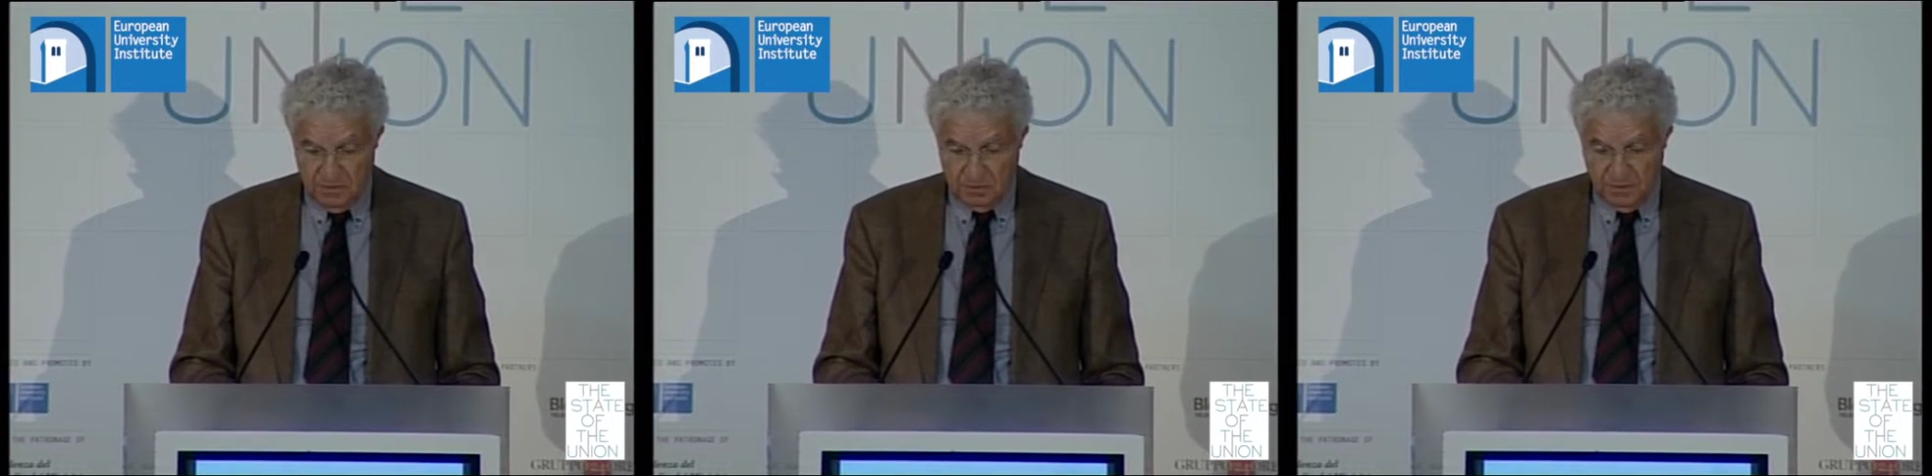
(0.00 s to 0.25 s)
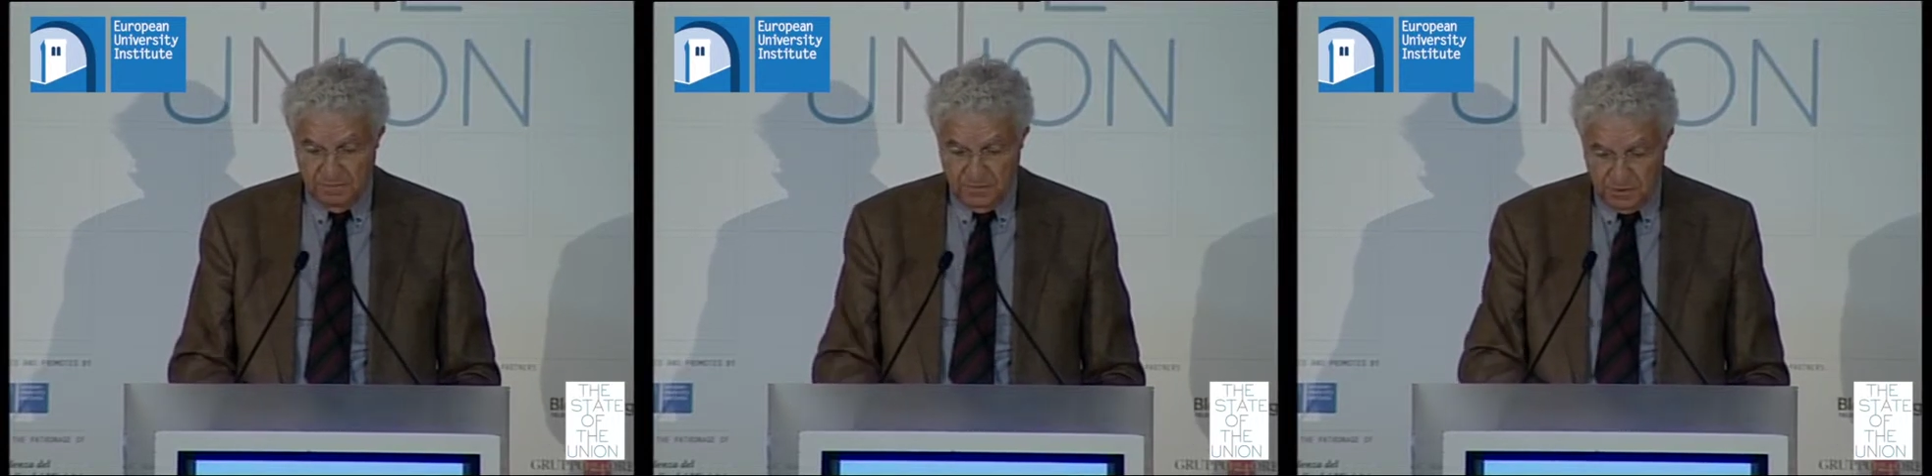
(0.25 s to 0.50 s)
a
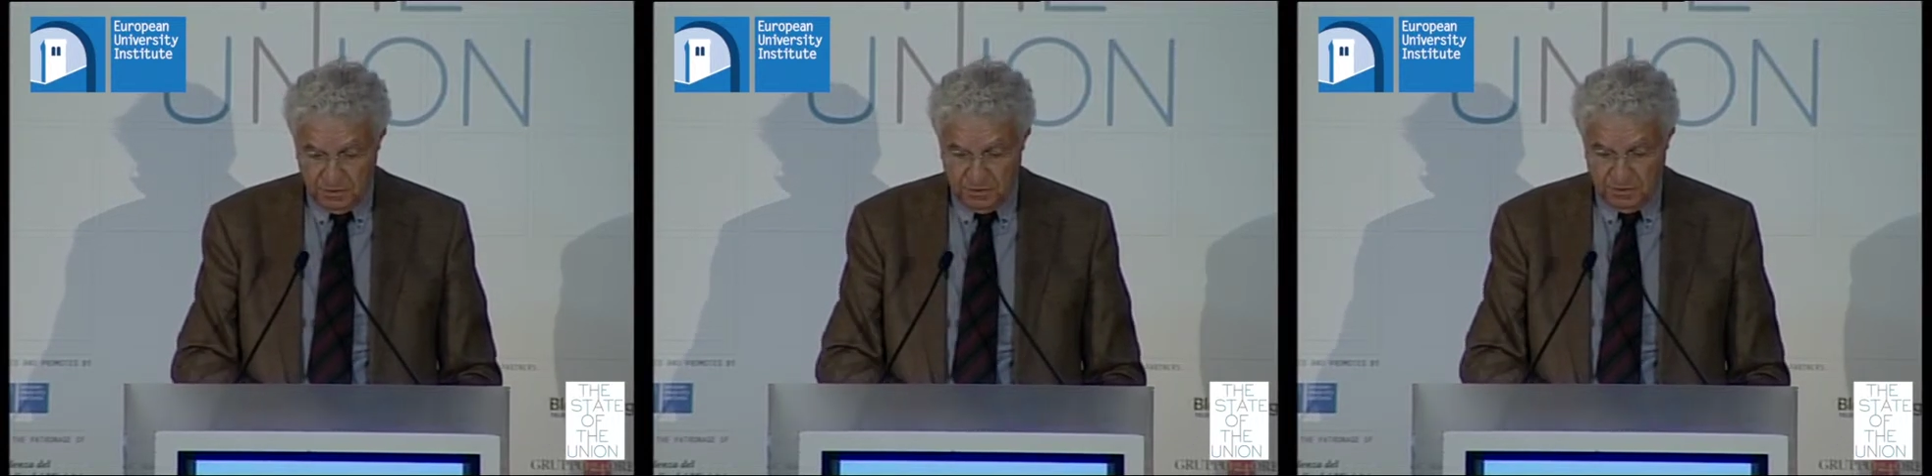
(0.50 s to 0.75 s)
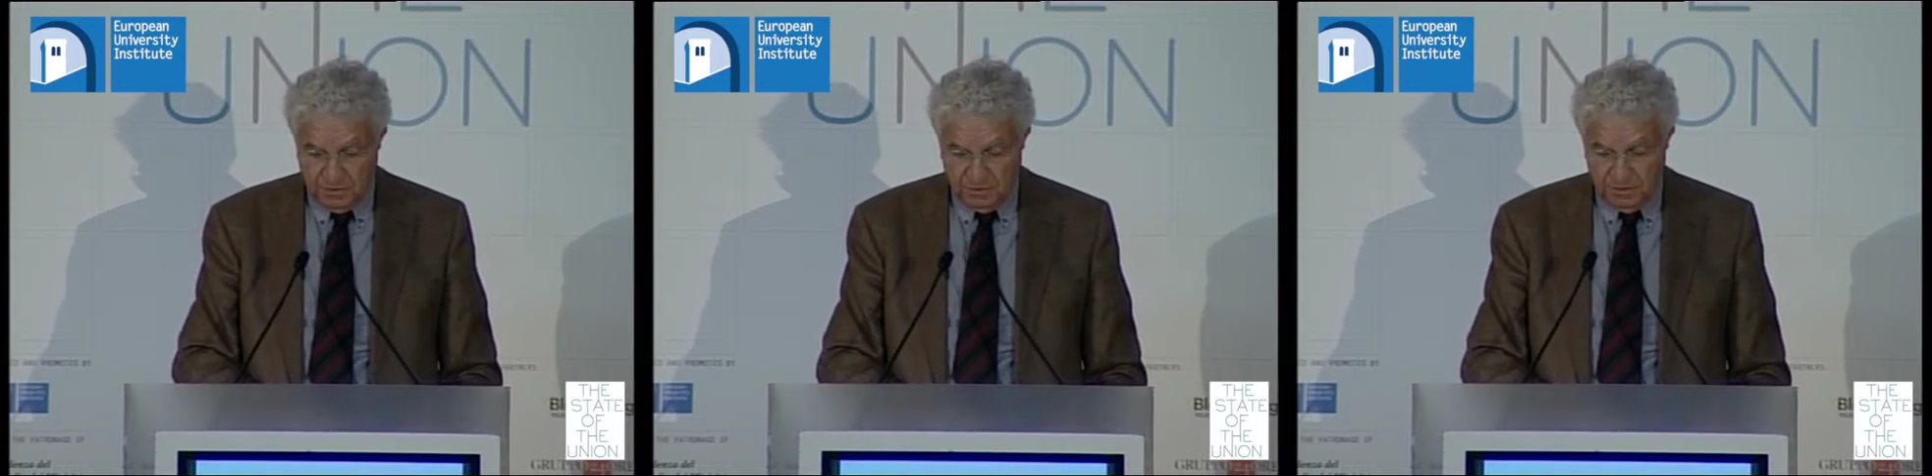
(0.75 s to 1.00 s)

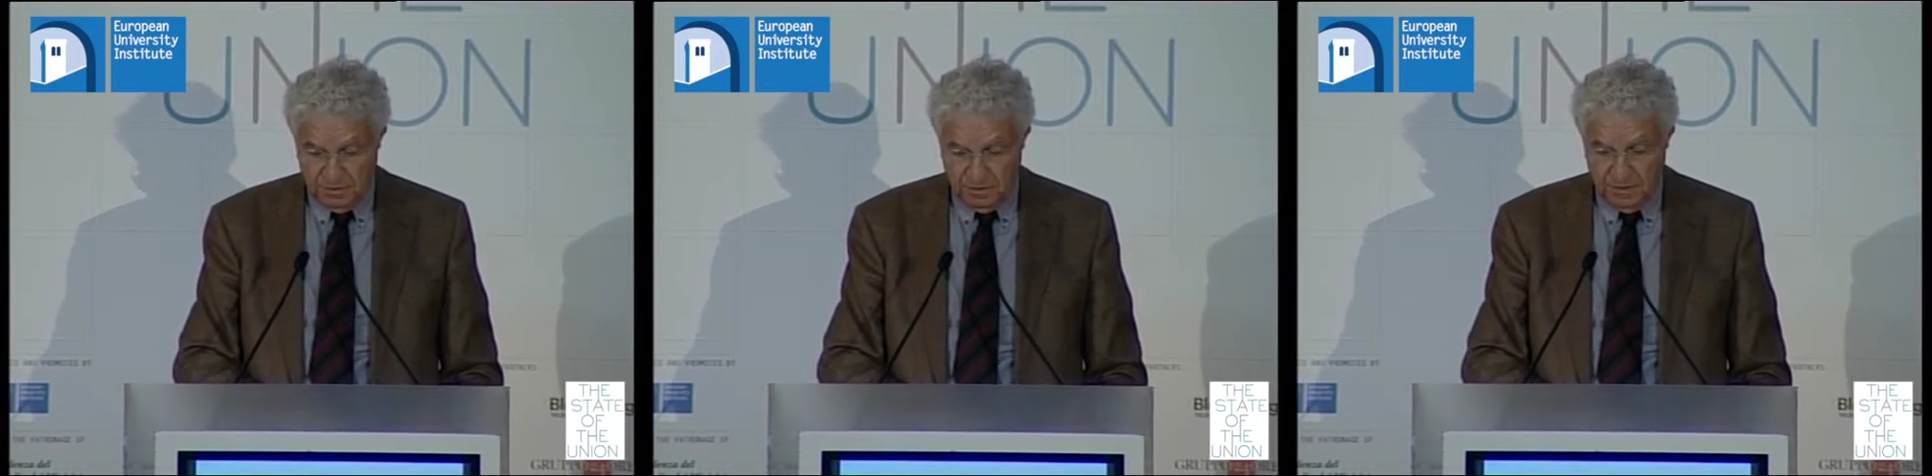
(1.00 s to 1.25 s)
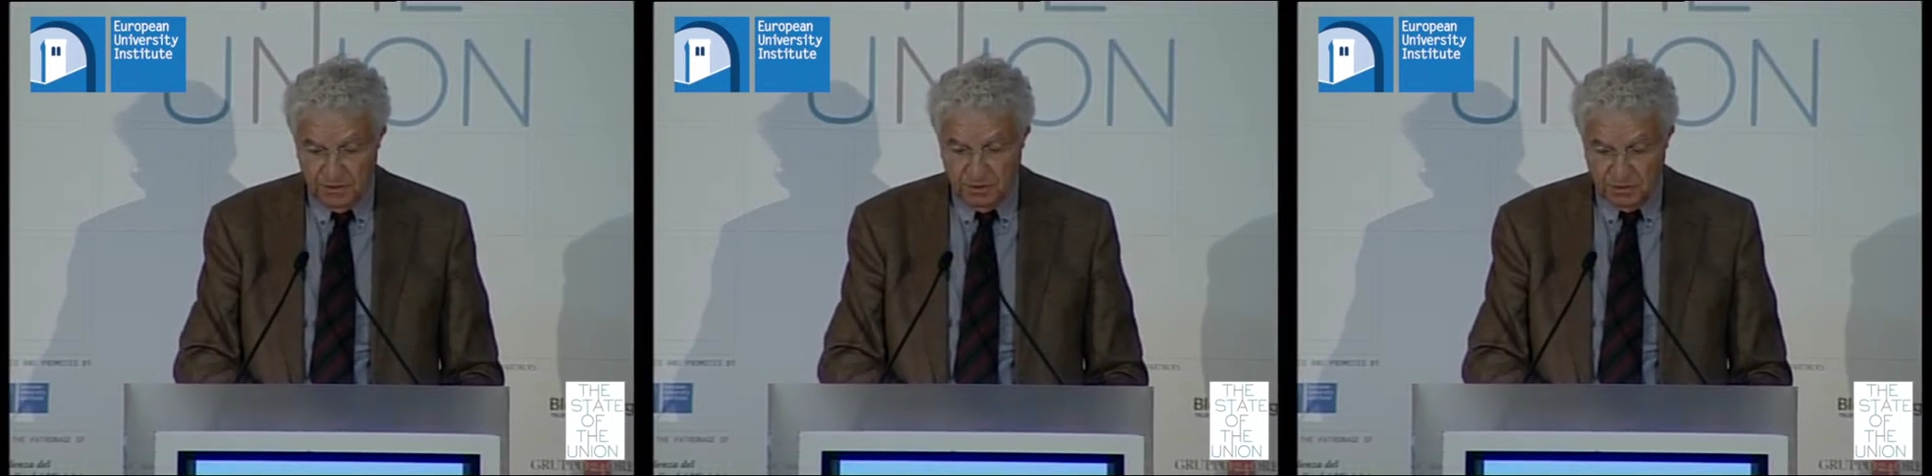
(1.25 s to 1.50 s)
reversal
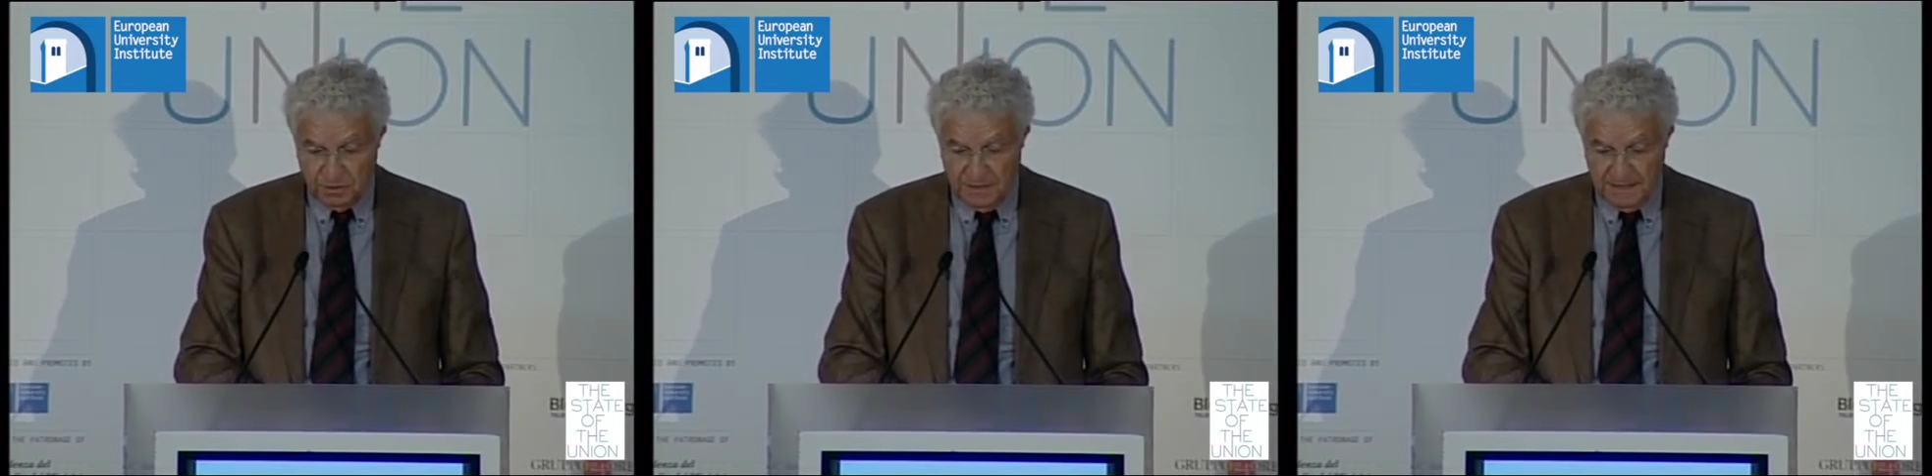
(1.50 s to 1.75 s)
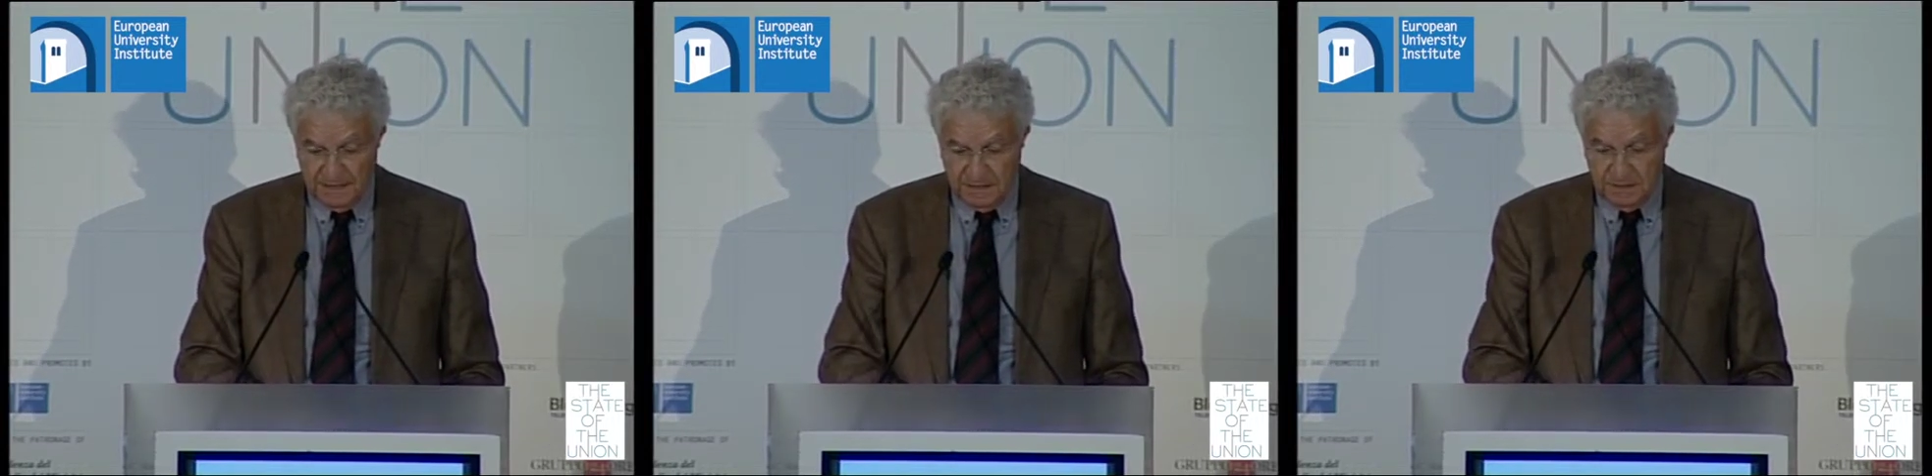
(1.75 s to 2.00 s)
in the
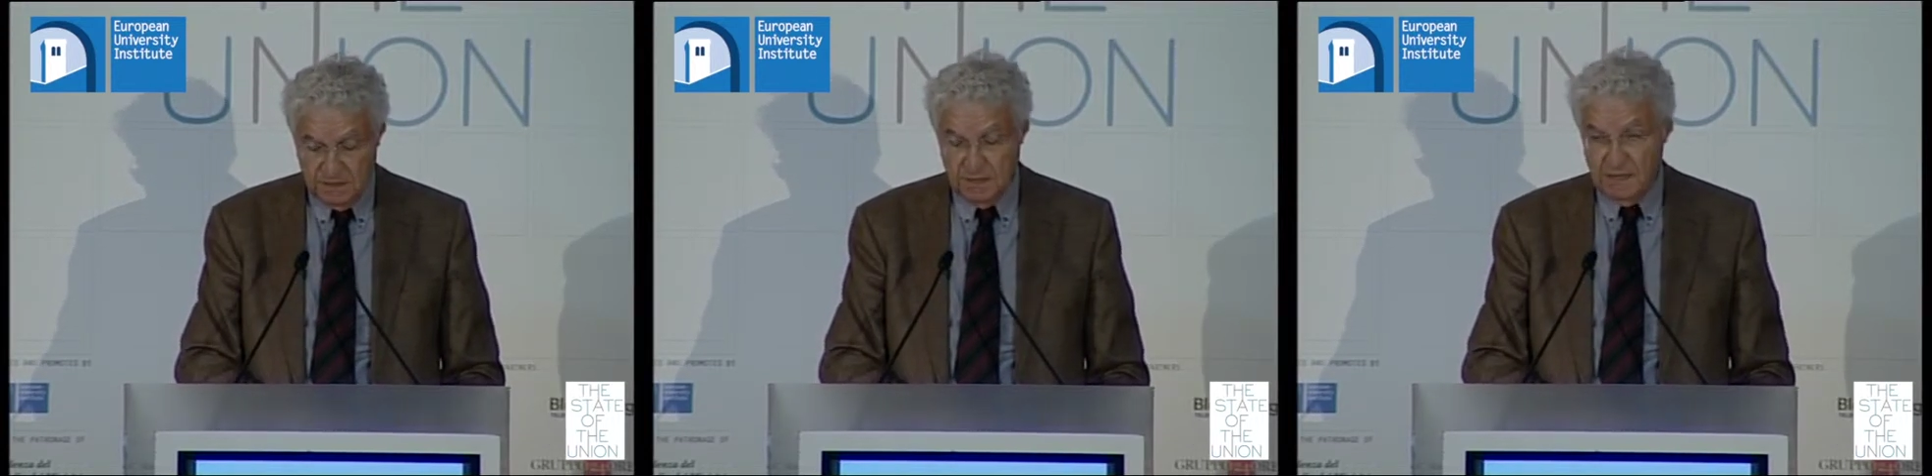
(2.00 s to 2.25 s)
trend